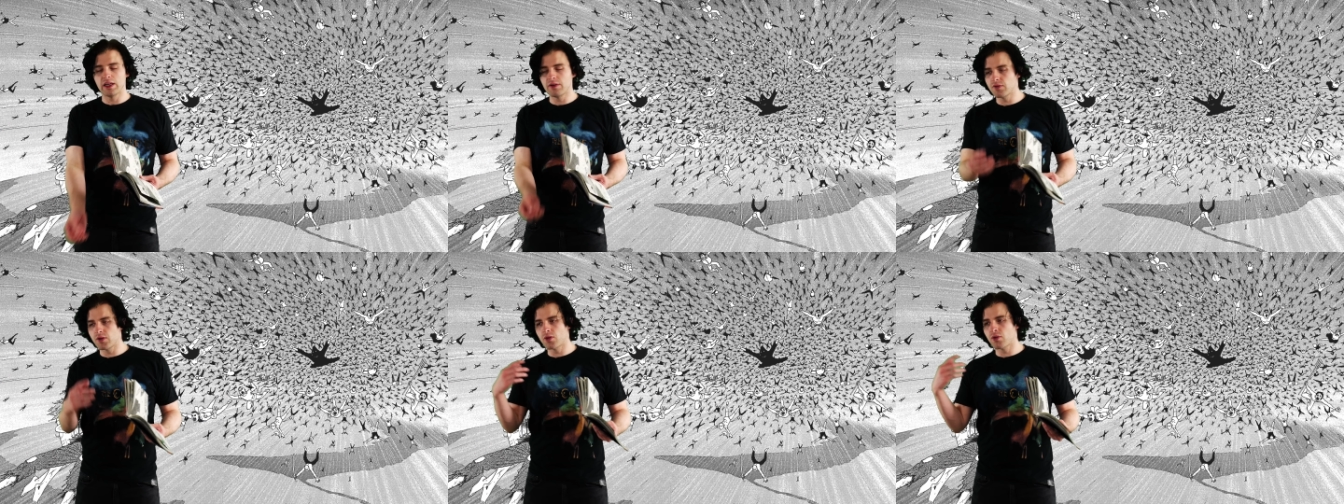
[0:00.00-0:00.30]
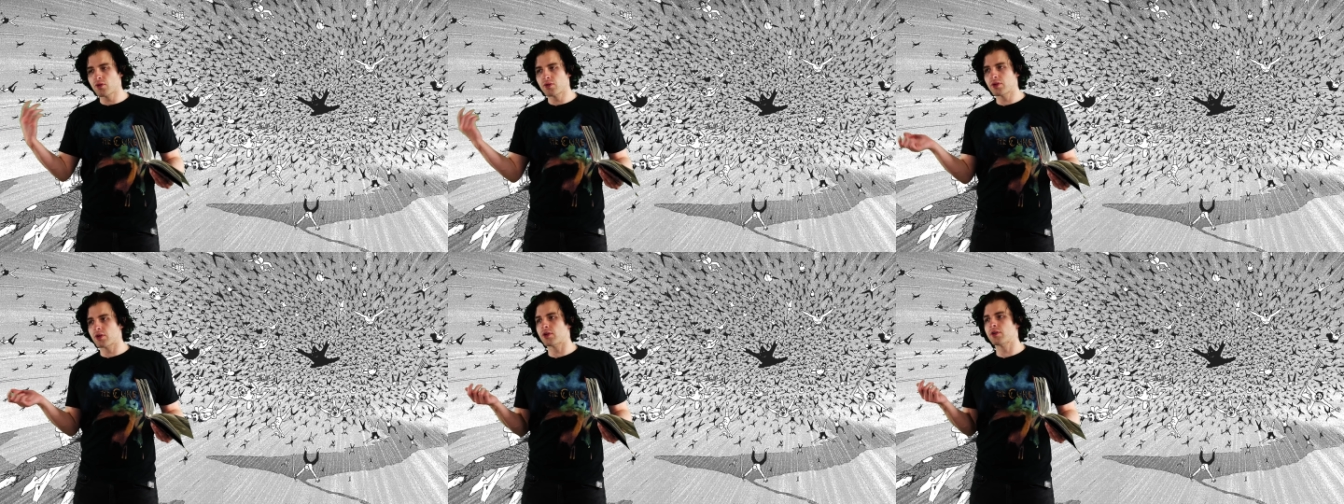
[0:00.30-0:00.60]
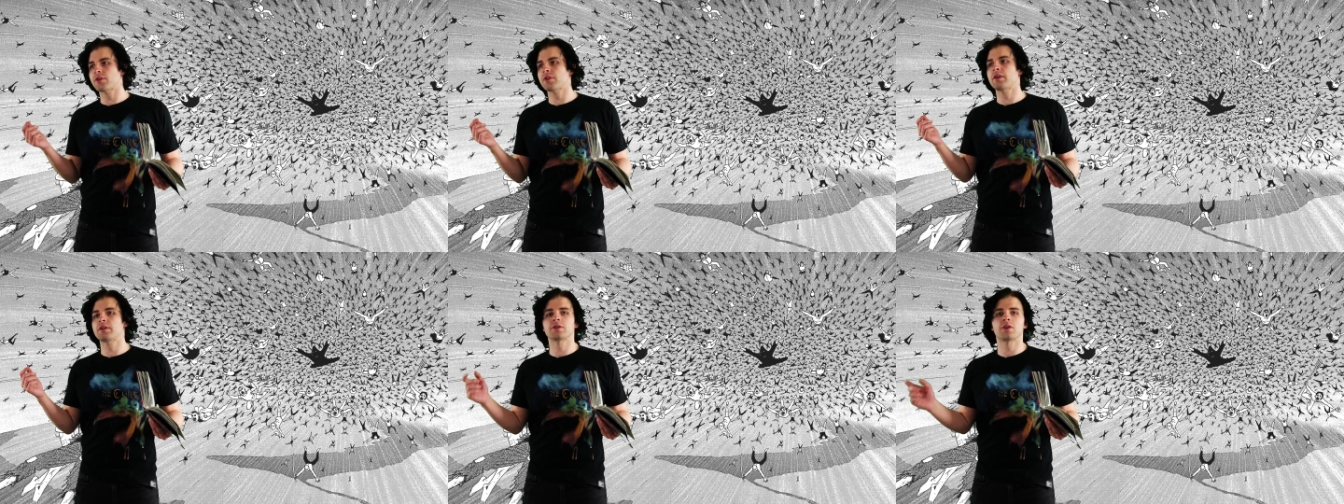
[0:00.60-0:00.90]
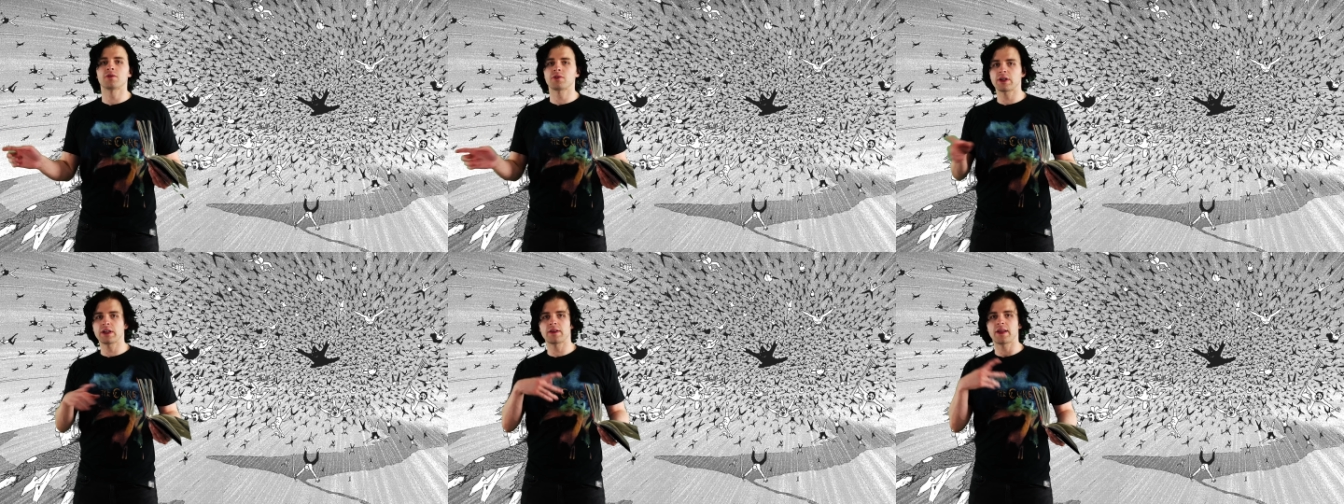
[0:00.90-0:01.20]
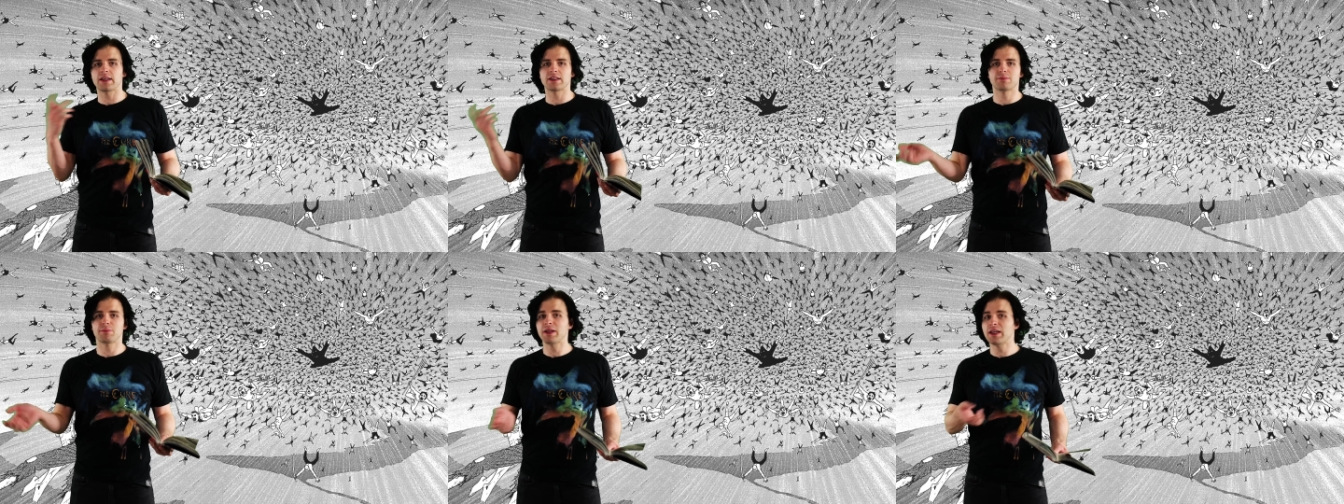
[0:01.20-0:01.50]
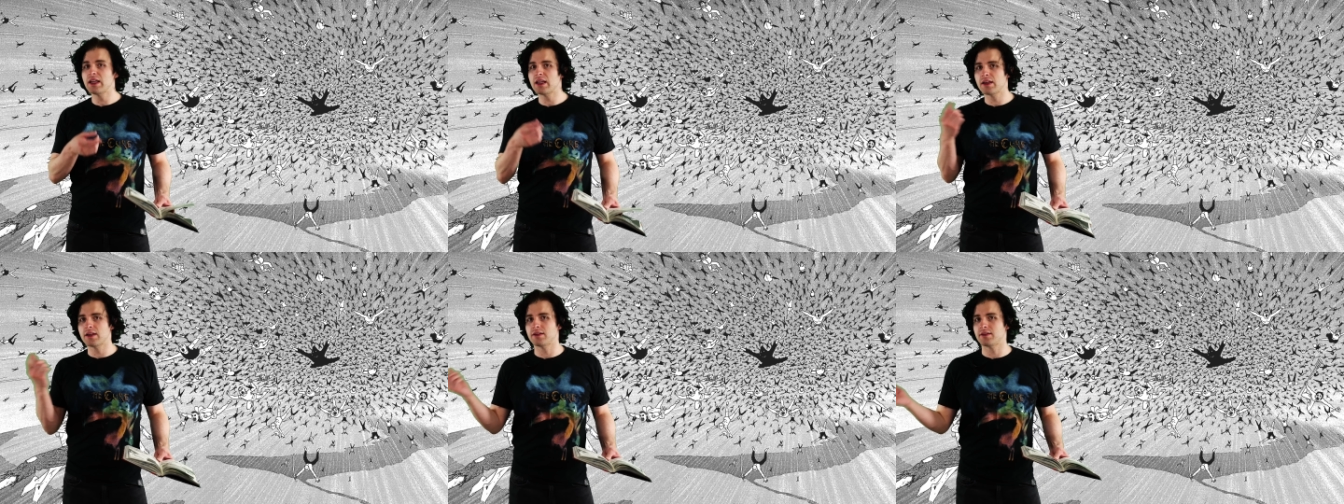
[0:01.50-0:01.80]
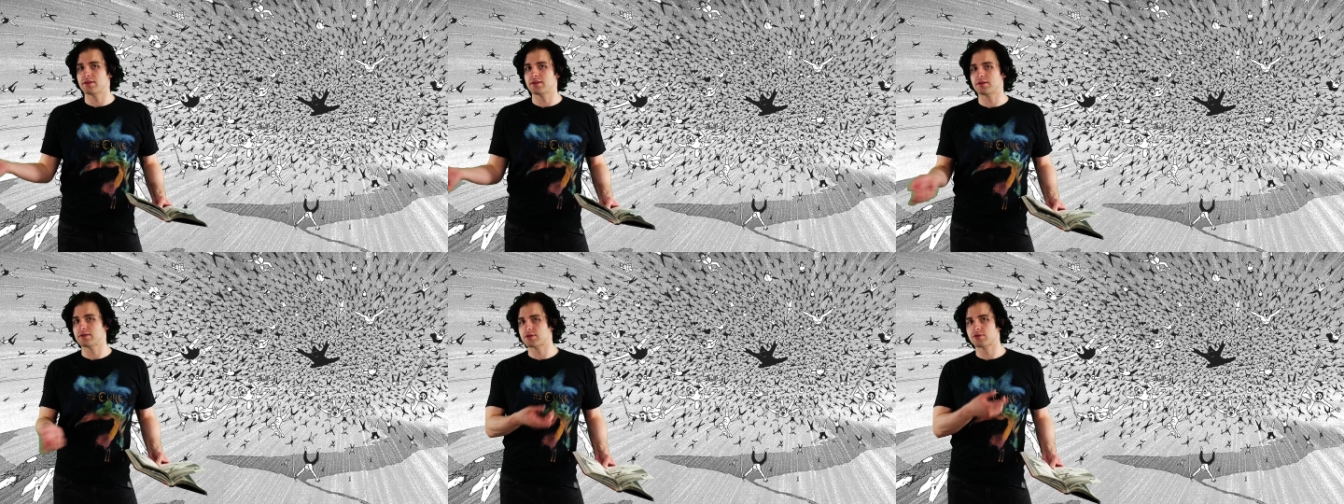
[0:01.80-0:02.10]
Even though the earth is already like spinning
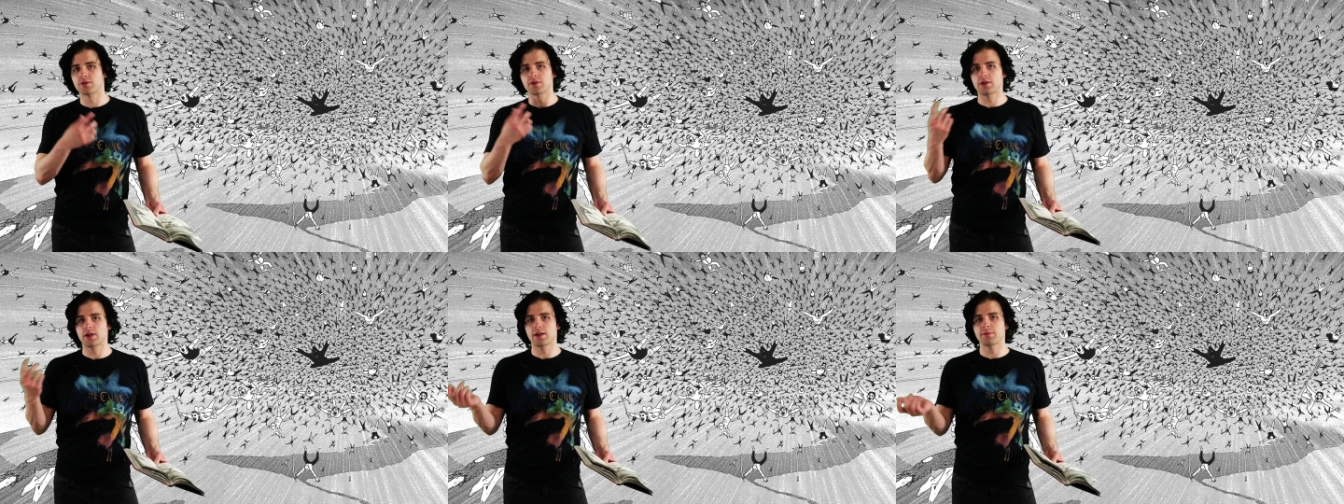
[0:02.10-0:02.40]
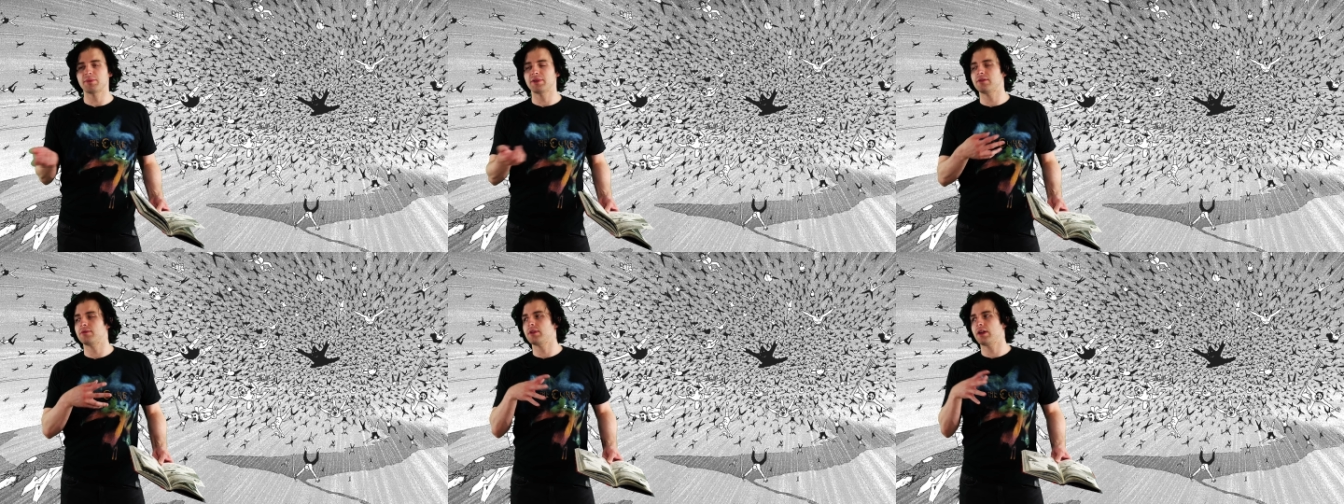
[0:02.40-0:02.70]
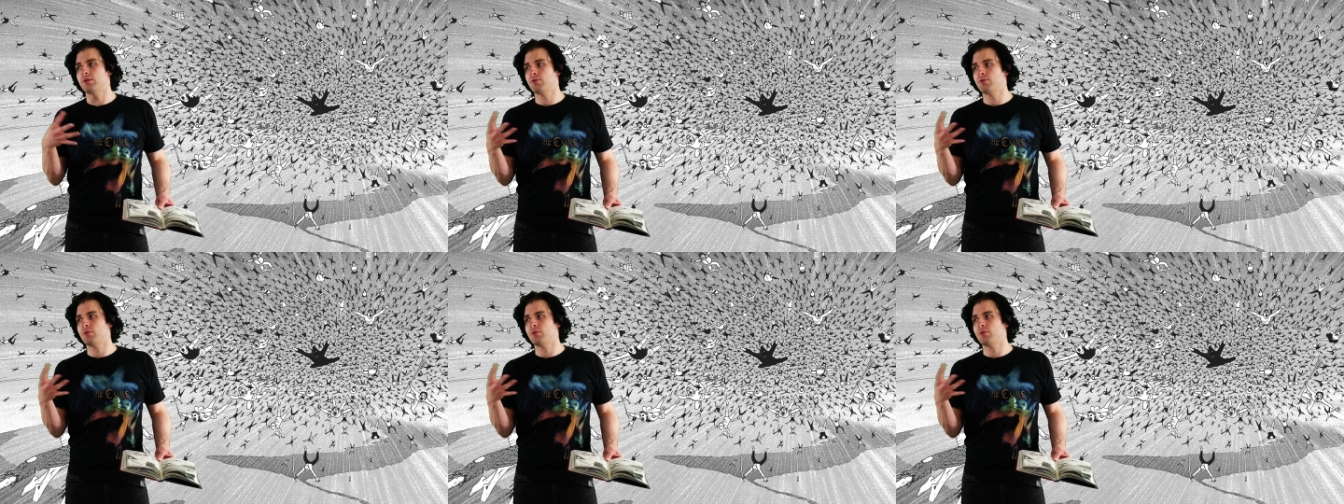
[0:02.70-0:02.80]
and is screwed up and,